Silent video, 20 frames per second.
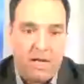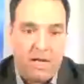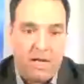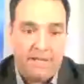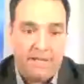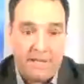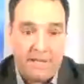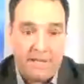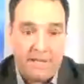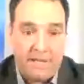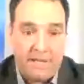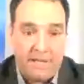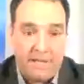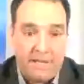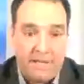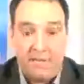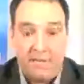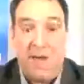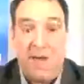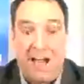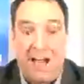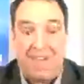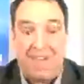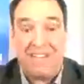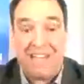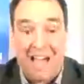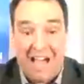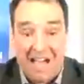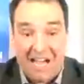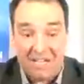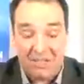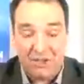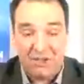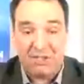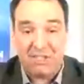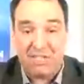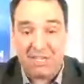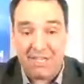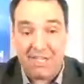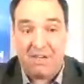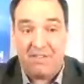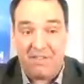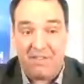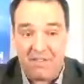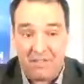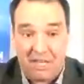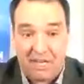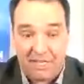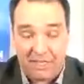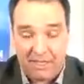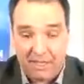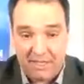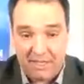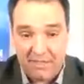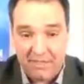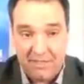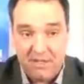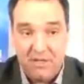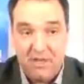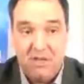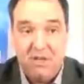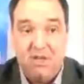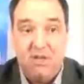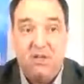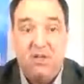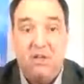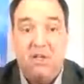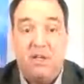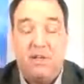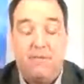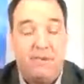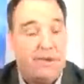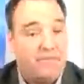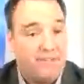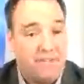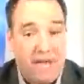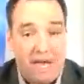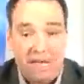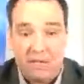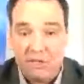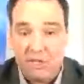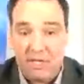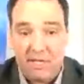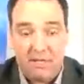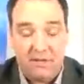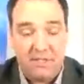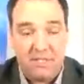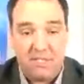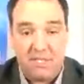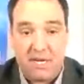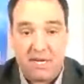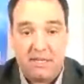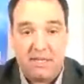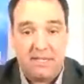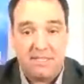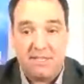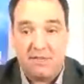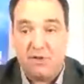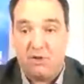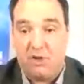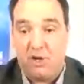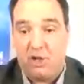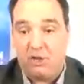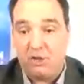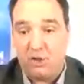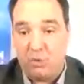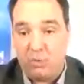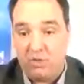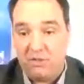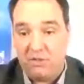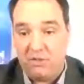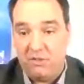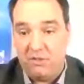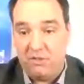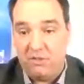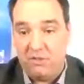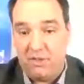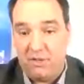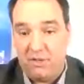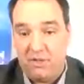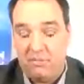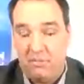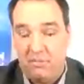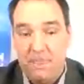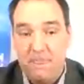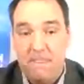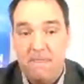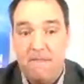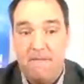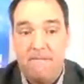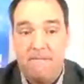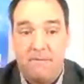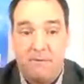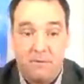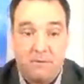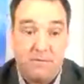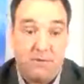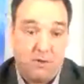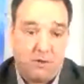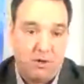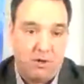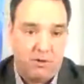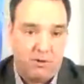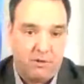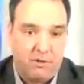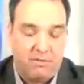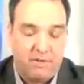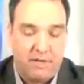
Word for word: again, if you have cash sitting on the sideline, If you have cash sitting on the sidelines and you're not sure what to do with it, first of all, call your